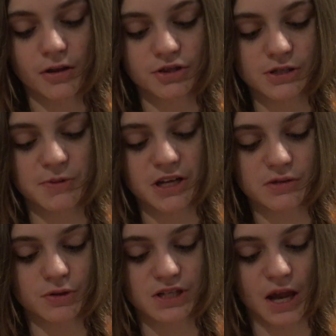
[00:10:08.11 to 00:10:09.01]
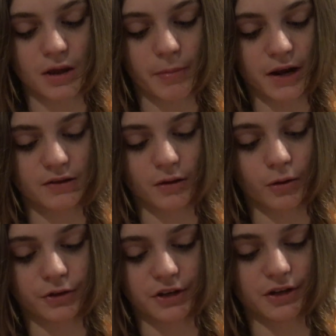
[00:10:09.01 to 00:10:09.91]
just because we're saying goodbye to the
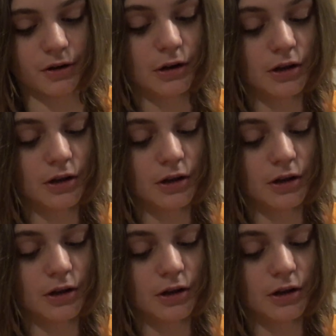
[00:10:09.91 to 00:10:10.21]
old year